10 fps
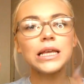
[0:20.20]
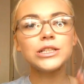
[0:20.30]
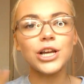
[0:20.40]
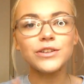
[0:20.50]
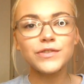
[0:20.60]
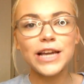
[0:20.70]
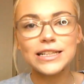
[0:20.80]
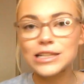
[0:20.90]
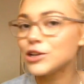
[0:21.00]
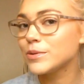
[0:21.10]
Don't
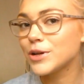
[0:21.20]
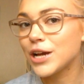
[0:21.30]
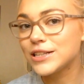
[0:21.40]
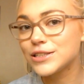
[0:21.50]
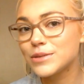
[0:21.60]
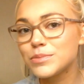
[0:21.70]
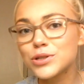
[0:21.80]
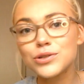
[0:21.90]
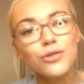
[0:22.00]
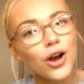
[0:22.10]
forget to like and
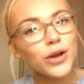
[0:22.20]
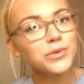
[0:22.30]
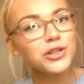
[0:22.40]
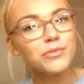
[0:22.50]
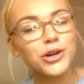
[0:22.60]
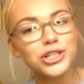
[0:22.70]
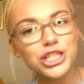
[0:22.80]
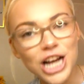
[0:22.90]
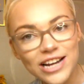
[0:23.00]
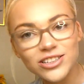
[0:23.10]
subscribe to my
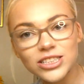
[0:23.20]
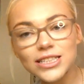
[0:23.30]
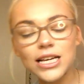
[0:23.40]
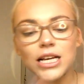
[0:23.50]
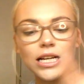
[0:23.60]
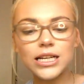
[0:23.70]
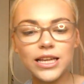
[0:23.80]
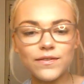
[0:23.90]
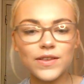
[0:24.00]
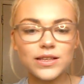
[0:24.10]
channel.
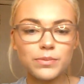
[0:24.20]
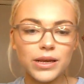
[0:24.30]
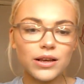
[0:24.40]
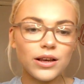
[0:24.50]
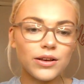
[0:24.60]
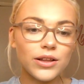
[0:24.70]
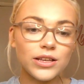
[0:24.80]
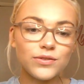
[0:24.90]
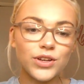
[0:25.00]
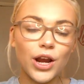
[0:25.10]
Give this
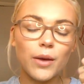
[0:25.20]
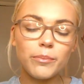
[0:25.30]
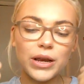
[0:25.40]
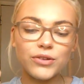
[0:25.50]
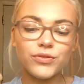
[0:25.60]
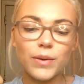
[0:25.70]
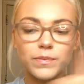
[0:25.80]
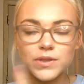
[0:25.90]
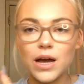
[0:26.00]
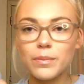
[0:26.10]
video a big
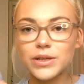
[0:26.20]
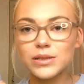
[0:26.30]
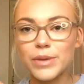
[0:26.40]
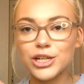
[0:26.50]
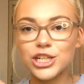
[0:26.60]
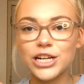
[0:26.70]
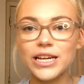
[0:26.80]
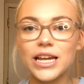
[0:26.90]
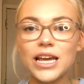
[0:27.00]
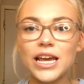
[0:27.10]
thumbs up,
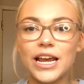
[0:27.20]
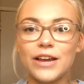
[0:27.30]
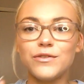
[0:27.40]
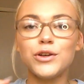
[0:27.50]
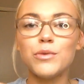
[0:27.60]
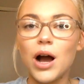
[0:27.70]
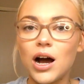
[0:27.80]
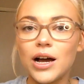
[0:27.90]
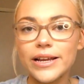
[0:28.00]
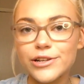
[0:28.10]
especially if you
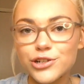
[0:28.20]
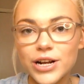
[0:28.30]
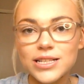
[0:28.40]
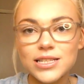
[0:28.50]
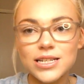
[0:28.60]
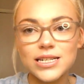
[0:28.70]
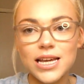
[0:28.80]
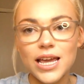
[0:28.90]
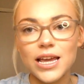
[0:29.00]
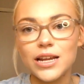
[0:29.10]
are interested
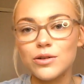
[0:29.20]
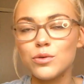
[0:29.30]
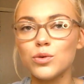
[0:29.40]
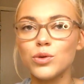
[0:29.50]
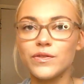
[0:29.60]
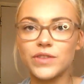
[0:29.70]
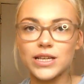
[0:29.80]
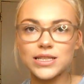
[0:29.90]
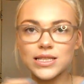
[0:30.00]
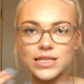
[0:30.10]
in all of
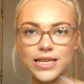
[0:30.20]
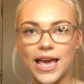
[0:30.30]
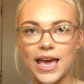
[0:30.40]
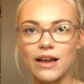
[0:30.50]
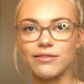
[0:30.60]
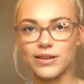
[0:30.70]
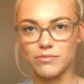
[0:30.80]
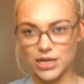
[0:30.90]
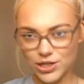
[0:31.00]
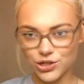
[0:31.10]
this scary
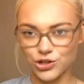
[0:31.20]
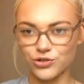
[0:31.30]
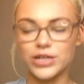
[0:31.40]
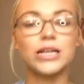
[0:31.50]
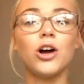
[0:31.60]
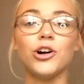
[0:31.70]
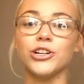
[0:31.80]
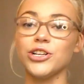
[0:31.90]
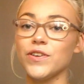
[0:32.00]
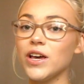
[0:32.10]
mystery kind of